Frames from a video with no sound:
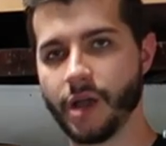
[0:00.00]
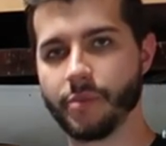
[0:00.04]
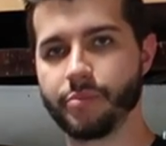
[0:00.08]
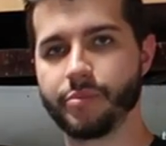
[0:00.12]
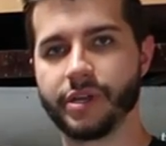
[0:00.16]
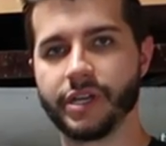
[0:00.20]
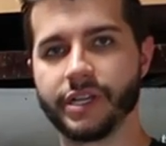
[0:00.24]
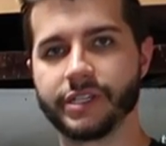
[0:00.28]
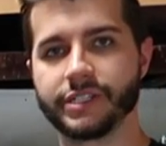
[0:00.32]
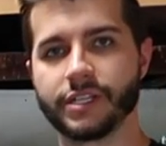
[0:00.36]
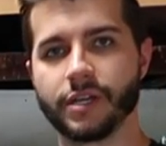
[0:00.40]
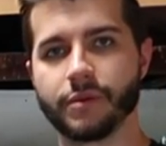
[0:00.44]
I
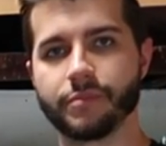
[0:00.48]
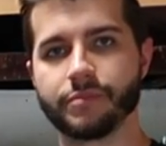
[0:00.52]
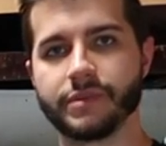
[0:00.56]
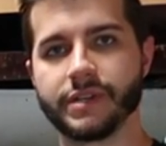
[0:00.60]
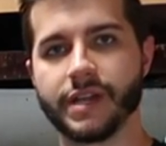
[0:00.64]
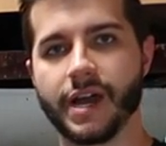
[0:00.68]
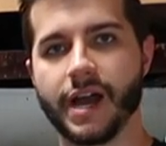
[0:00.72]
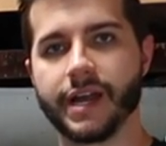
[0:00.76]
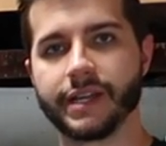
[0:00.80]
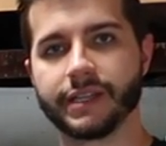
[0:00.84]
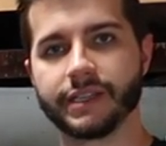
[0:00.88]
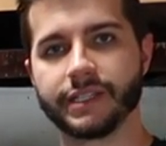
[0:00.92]
picked up
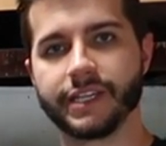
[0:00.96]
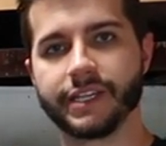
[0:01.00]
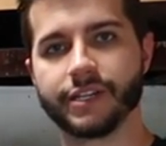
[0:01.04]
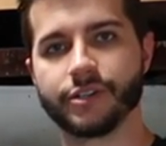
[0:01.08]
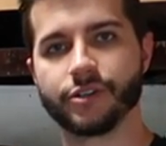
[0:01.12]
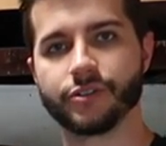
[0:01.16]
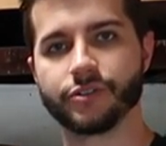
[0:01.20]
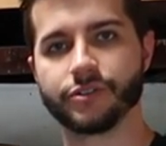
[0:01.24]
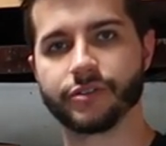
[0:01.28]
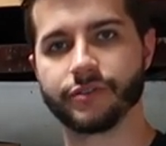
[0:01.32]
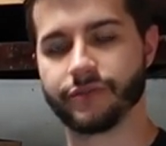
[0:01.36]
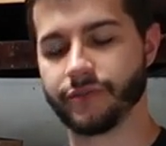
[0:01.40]
nine
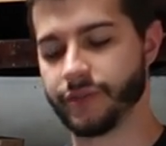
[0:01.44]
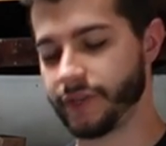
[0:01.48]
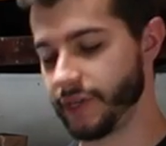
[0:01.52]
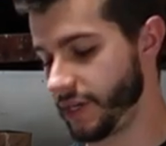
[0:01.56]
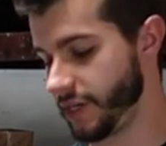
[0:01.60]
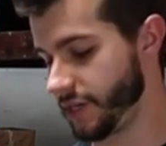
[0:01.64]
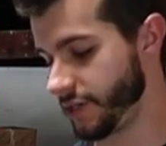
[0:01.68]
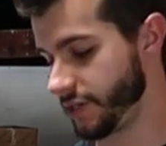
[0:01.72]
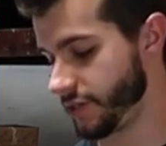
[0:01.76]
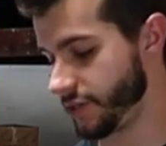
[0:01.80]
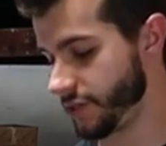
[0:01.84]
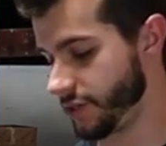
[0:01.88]
liters of
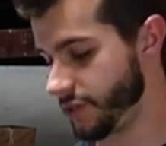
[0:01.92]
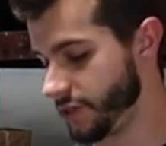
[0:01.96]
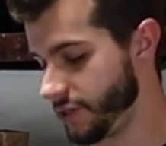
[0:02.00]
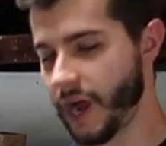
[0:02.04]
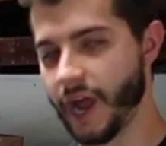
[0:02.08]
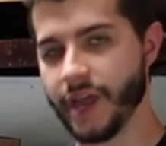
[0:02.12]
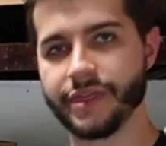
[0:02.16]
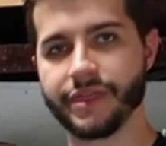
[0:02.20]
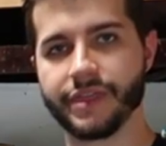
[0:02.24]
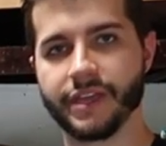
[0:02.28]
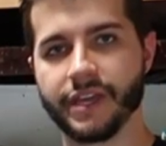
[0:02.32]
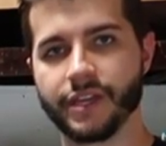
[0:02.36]
this.
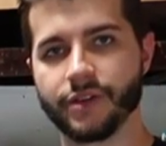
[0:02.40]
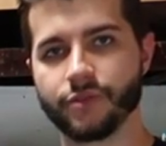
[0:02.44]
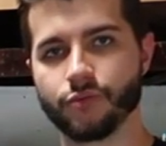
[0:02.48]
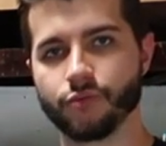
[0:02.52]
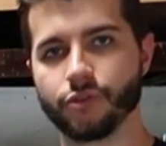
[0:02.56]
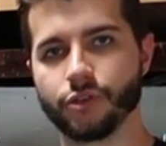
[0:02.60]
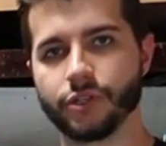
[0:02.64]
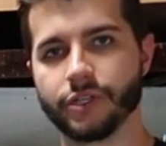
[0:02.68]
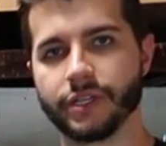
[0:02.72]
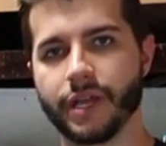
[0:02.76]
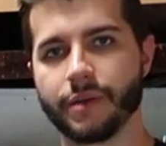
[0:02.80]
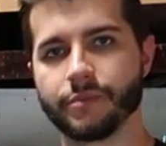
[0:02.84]
I
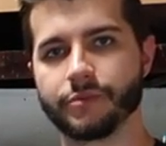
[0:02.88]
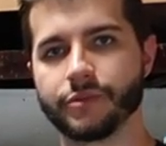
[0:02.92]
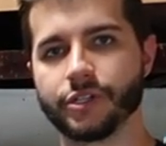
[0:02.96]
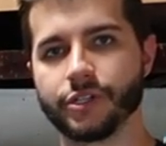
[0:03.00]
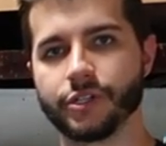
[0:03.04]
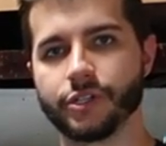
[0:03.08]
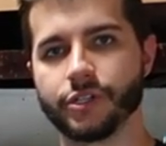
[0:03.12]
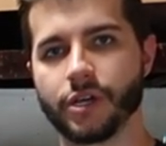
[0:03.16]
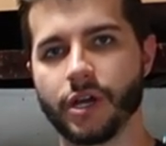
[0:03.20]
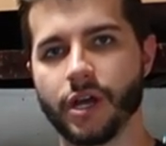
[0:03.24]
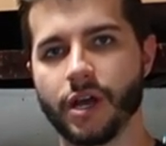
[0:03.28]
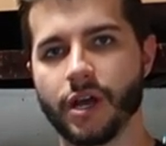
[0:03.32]
think really I'm
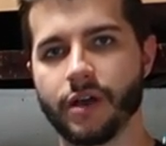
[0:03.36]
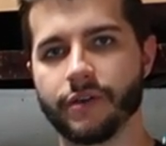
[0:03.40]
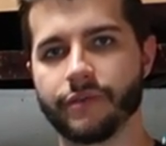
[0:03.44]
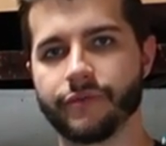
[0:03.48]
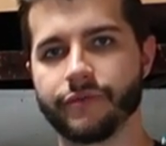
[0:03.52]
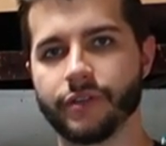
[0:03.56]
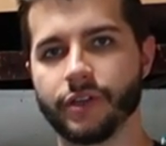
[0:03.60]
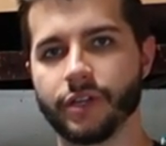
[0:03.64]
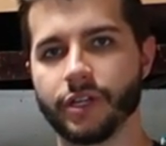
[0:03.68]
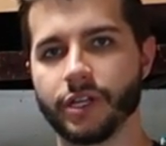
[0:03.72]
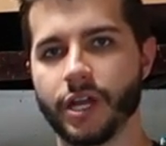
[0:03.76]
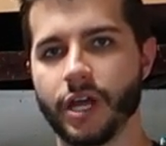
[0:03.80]
gonna uh,
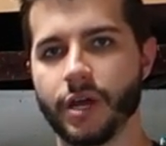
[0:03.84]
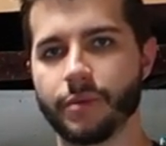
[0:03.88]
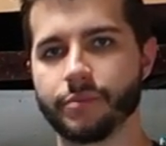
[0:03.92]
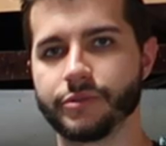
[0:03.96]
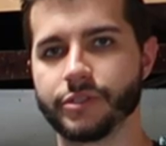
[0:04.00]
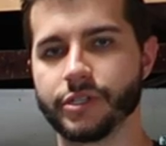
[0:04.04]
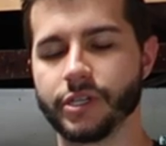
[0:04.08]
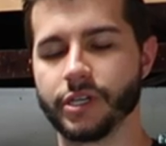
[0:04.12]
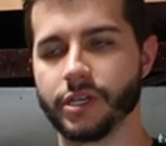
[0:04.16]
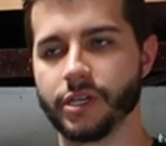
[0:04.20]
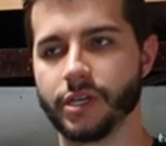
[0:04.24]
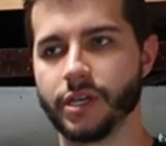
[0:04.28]
fill it
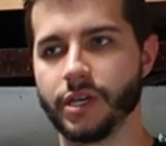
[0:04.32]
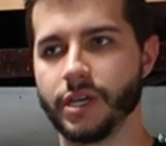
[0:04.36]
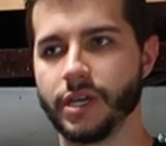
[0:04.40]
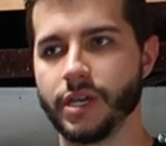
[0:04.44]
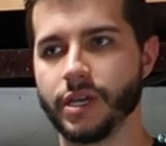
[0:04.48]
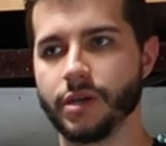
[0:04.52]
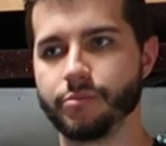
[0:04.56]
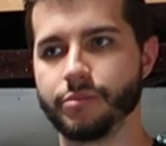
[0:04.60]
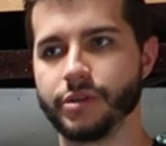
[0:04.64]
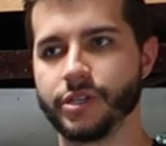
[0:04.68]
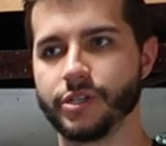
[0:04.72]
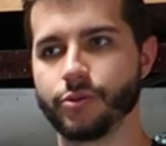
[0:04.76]
up to
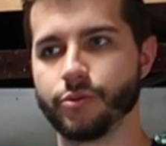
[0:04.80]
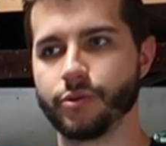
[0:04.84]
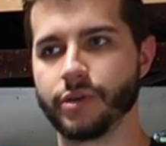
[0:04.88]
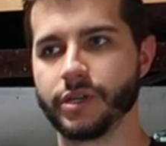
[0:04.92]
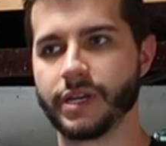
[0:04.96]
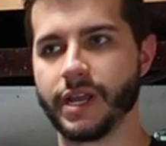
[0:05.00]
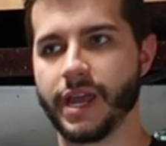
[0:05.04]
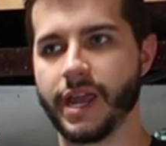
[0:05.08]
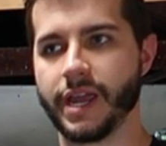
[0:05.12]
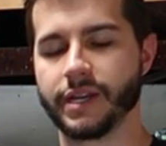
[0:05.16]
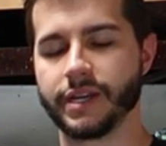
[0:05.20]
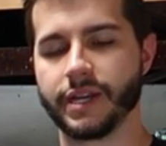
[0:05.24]

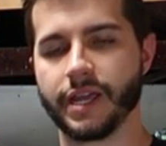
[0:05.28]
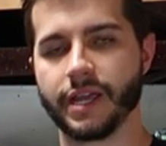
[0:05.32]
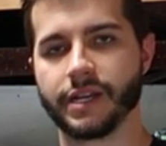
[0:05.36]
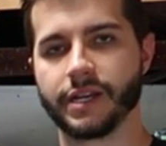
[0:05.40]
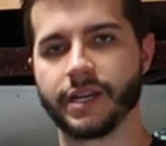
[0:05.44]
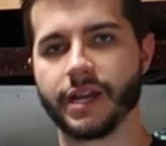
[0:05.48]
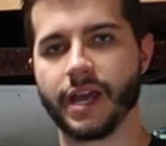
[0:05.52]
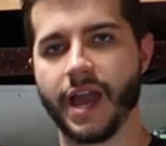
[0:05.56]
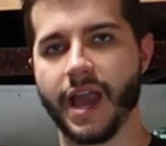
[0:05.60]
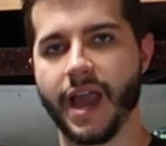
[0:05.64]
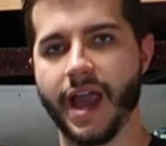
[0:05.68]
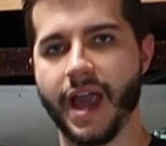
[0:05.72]
between eight and
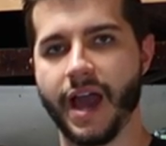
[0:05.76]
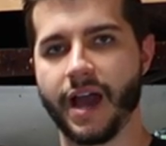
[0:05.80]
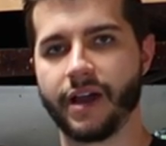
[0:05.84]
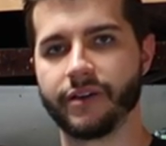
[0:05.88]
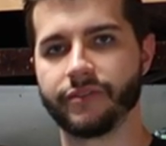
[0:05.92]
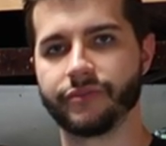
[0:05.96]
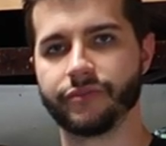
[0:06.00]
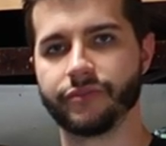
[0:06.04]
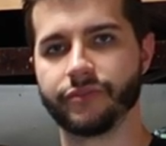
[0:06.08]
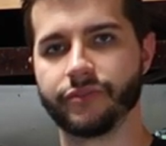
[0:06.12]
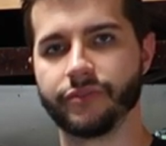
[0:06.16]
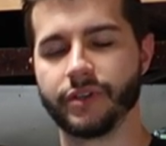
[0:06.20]
eight and a
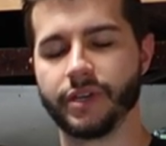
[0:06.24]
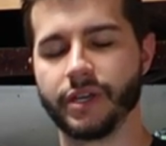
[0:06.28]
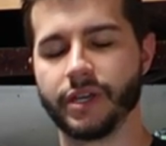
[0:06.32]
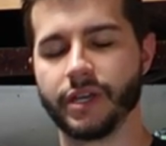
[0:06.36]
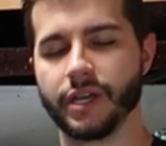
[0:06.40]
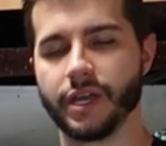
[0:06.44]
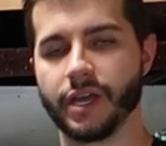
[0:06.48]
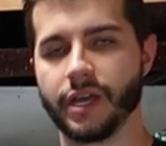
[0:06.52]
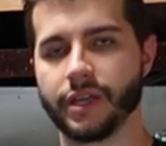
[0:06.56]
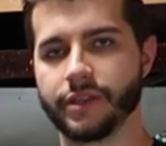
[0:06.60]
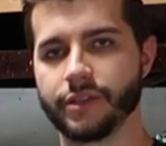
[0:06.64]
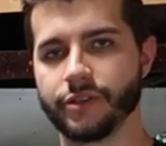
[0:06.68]
half,
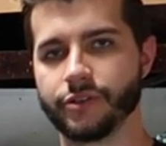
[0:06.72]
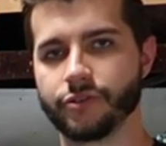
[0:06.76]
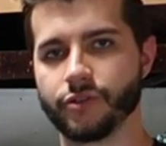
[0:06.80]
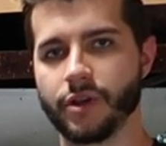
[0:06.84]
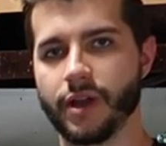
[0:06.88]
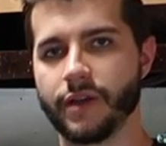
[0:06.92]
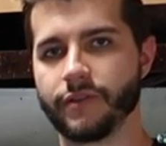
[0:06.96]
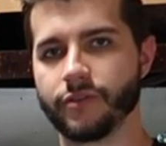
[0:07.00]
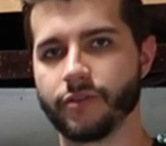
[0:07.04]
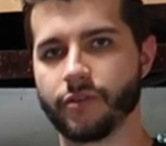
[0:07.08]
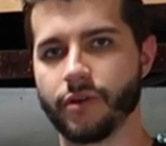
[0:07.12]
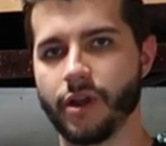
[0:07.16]
and then
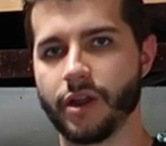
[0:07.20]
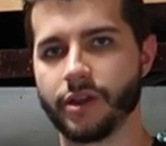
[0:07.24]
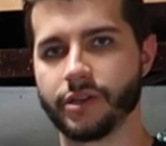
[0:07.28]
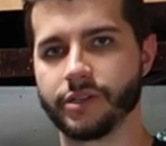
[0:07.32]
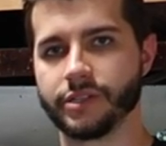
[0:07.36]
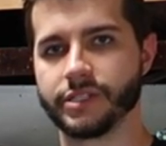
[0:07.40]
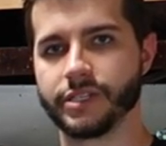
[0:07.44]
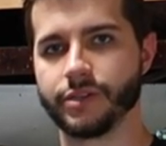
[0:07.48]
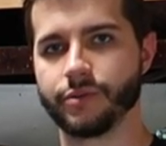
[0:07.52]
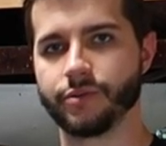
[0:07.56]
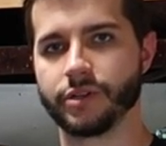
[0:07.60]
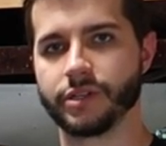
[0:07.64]
drive it around
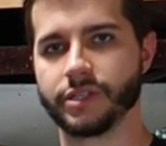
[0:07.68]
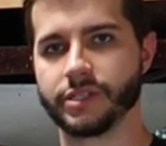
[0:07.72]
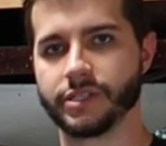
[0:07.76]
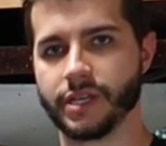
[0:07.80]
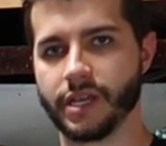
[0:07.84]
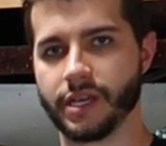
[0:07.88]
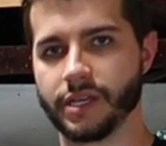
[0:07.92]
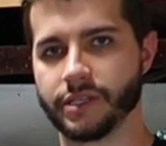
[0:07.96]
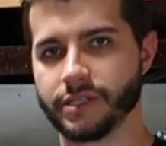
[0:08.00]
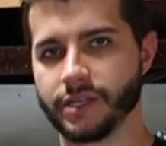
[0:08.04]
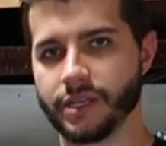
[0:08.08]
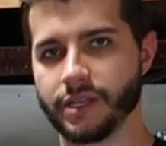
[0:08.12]
and see what it
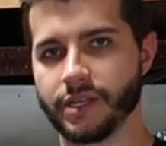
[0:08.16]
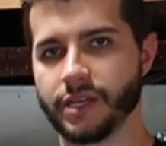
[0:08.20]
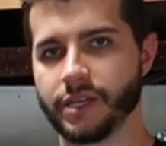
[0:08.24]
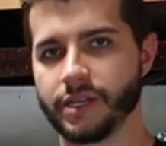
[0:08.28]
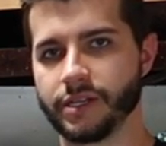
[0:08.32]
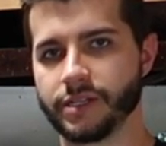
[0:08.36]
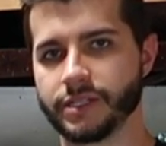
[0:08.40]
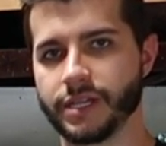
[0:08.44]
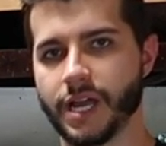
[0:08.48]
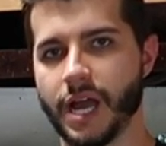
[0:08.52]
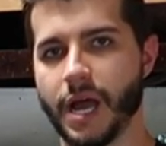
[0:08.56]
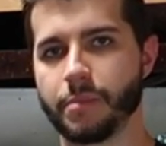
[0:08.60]
says, and
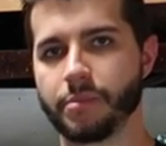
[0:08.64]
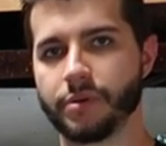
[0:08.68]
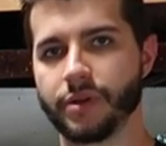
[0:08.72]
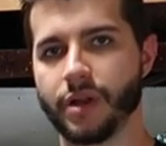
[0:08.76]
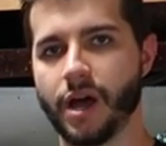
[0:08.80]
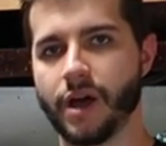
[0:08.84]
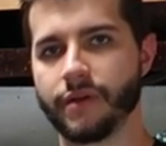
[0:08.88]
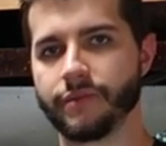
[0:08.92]
then top it